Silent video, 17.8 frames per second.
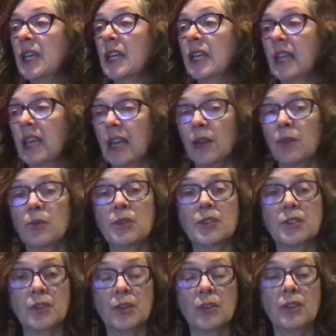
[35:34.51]
can
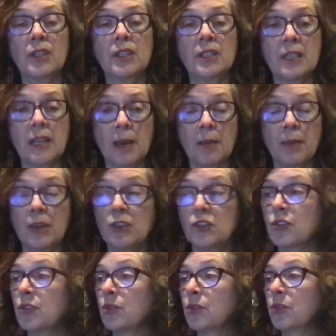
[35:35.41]
result in
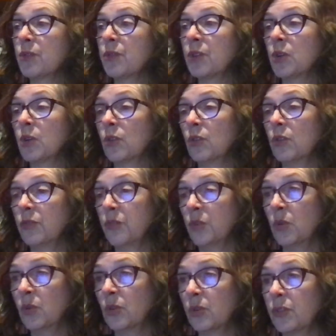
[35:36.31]
damage to the vocal
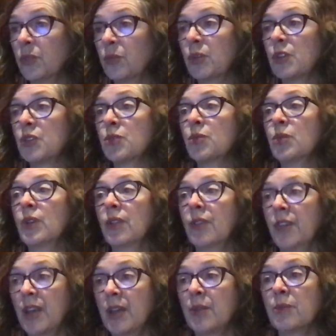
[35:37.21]
folds, which will
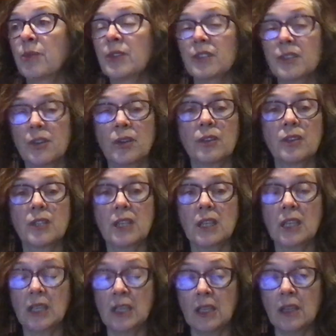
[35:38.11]
then result
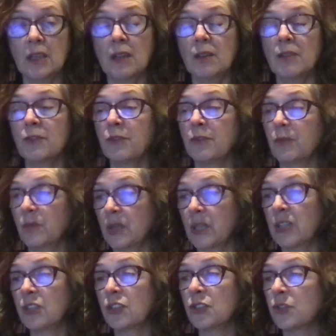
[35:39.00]
in
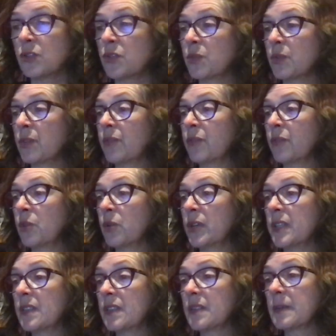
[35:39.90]
issues with
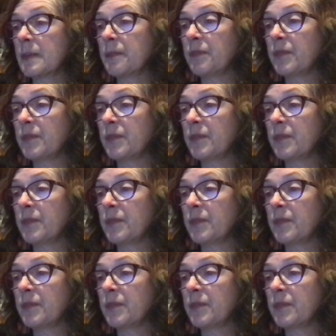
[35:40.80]
voice.